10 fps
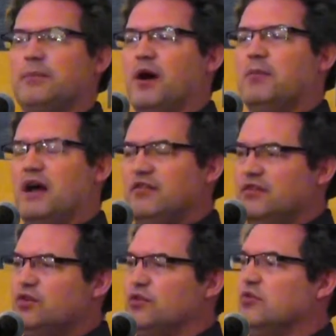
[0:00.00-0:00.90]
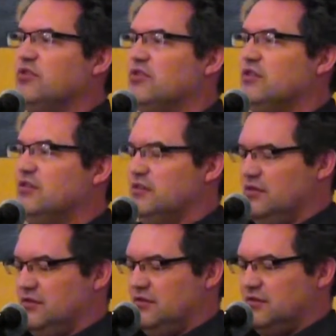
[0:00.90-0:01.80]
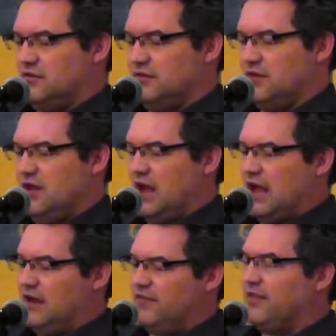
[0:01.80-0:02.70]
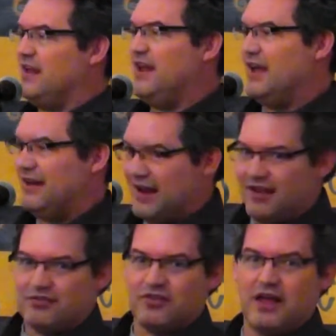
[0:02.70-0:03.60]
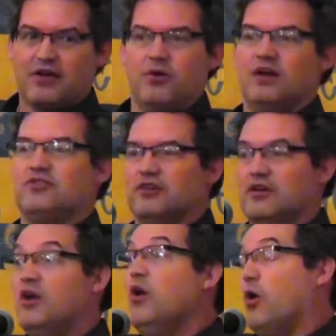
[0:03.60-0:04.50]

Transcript: about my views? And if they can't answer that question,